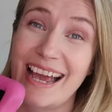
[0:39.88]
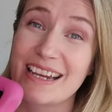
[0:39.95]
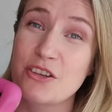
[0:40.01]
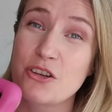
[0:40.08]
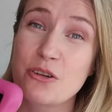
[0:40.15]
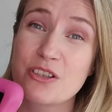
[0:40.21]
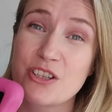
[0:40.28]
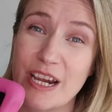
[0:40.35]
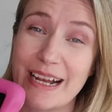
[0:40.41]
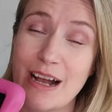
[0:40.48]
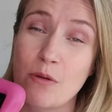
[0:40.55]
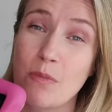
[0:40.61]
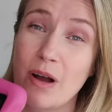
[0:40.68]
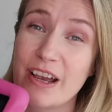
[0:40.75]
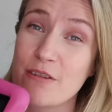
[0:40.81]
And you can check
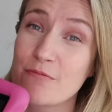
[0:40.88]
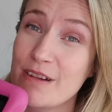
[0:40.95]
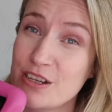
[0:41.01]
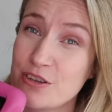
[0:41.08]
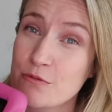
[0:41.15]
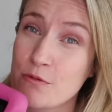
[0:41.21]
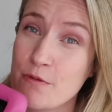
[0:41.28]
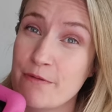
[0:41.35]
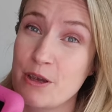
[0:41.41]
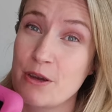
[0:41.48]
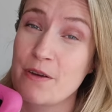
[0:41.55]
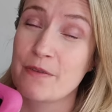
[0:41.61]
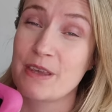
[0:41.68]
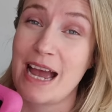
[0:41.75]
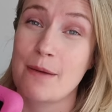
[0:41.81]
out my original
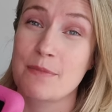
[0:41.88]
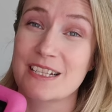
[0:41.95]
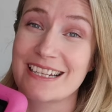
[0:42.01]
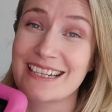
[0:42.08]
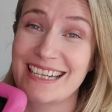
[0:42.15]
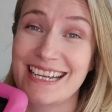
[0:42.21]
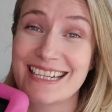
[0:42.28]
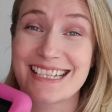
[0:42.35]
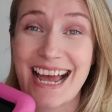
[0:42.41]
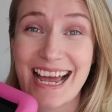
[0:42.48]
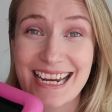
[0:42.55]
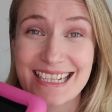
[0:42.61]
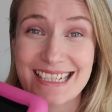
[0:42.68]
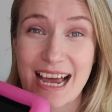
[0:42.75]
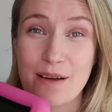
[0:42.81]
review of the Amazon Kids
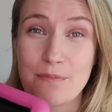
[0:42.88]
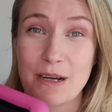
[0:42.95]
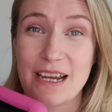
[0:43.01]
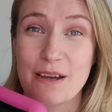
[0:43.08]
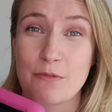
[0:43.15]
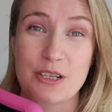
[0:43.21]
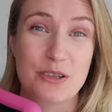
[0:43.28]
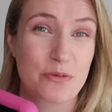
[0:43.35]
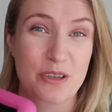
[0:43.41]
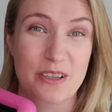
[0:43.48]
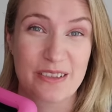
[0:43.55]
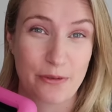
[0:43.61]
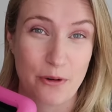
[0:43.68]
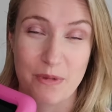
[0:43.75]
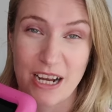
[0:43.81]
8 tablet, which
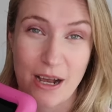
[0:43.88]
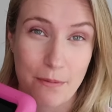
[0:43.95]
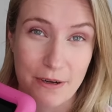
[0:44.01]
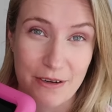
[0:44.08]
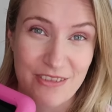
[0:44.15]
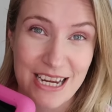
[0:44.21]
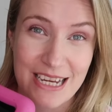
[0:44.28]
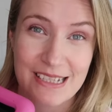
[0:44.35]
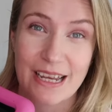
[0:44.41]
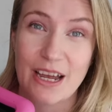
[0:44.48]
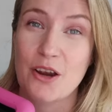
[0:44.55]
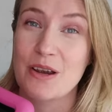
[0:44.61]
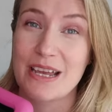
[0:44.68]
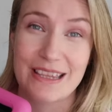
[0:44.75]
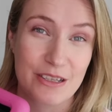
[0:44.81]
was from a couple of years
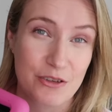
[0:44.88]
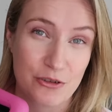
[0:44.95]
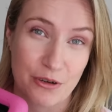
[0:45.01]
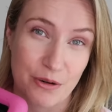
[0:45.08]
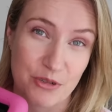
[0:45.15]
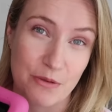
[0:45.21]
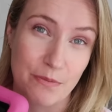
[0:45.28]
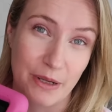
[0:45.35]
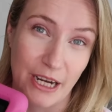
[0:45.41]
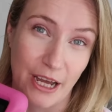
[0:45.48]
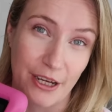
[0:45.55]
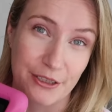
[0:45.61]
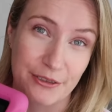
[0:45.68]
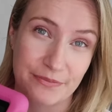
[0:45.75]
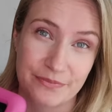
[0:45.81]
ago, in the description
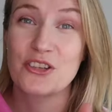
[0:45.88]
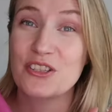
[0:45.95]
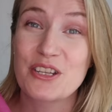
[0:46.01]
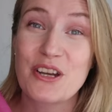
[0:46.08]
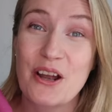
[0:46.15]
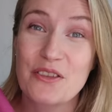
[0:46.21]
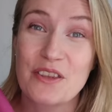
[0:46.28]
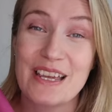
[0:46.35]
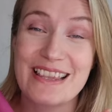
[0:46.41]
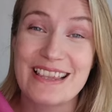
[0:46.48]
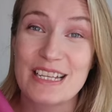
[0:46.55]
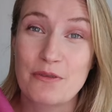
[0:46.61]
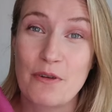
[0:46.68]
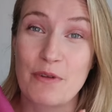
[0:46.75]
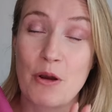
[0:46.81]
below. Just to note that in
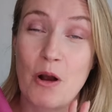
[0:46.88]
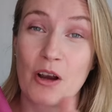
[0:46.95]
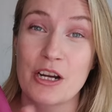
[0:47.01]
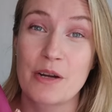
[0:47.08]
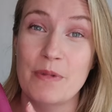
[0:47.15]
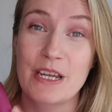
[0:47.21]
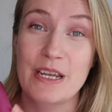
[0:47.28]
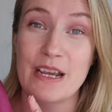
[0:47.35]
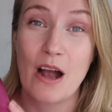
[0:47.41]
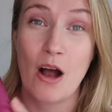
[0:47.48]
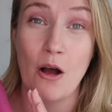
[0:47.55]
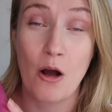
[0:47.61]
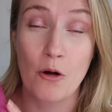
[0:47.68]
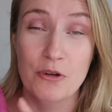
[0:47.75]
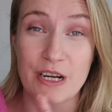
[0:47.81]
this review, I'm going to be
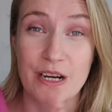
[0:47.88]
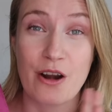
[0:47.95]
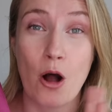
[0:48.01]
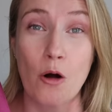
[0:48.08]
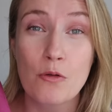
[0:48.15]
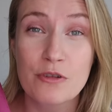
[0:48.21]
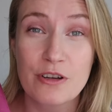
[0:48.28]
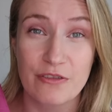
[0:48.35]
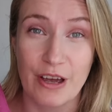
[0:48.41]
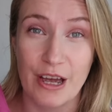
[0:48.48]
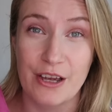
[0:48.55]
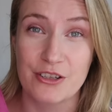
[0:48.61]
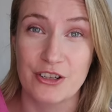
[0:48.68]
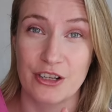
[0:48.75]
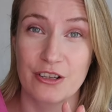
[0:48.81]
holding an older
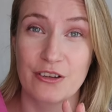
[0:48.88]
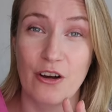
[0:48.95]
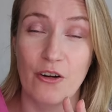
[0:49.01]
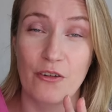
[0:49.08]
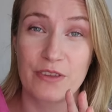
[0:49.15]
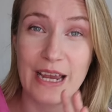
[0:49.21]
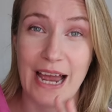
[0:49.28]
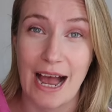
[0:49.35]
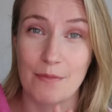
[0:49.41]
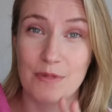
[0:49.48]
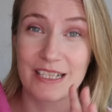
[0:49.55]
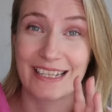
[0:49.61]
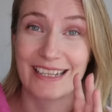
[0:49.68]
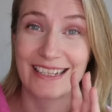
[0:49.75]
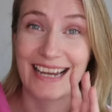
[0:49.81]
version of the
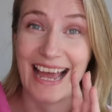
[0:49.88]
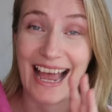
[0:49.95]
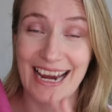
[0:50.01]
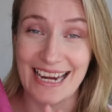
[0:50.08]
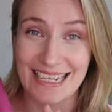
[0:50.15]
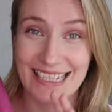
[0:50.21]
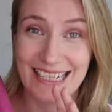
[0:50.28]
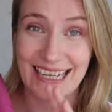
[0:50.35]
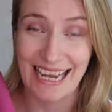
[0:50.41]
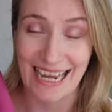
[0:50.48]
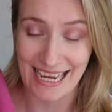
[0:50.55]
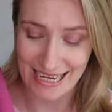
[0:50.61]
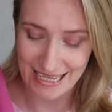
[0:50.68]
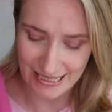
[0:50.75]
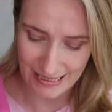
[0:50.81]
Amazon 8
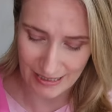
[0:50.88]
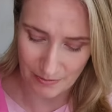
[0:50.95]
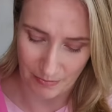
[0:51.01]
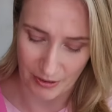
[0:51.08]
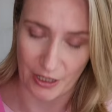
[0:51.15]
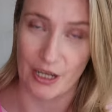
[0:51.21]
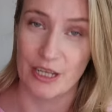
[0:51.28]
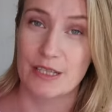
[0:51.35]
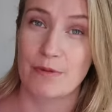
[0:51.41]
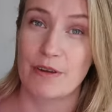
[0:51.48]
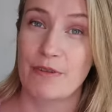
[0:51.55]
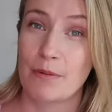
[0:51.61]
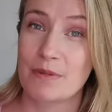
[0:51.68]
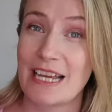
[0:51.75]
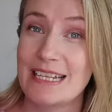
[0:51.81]
Kids because
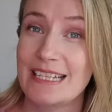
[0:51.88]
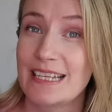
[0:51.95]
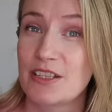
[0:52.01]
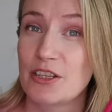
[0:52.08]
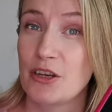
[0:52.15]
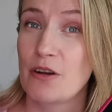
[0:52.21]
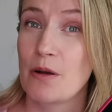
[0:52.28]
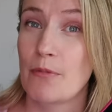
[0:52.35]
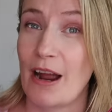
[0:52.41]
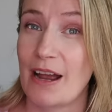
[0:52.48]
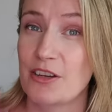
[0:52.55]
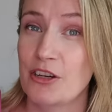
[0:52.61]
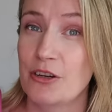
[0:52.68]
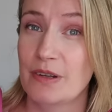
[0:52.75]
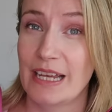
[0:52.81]
we've updated to a
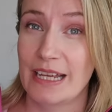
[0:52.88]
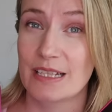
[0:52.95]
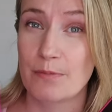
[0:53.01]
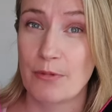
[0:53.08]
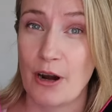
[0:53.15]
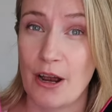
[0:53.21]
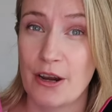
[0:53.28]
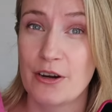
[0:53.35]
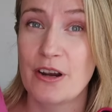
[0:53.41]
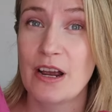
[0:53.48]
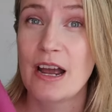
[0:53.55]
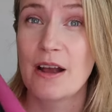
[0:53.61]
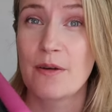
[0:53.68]
brand new Kids Pro,